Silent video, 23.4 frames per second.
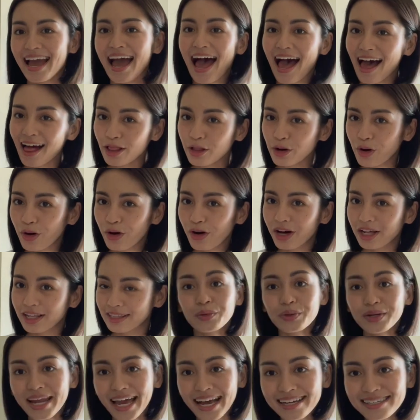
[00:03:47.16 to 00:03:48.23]
alcohol.
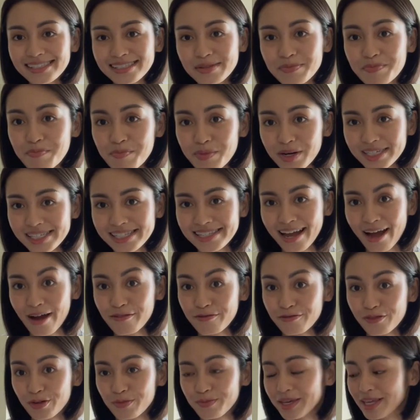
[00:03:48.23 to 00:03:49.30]
Next must
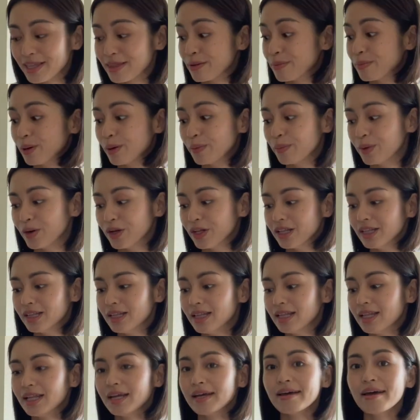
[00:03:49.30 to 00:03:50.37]
have for me in the bubble.
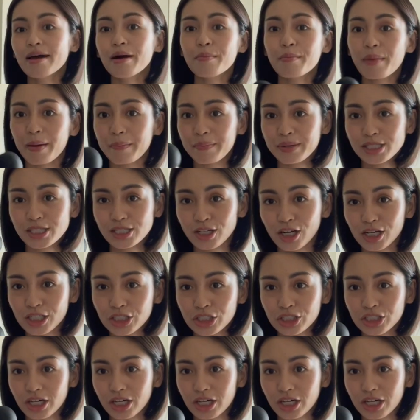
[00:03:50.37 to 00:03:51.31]
My massage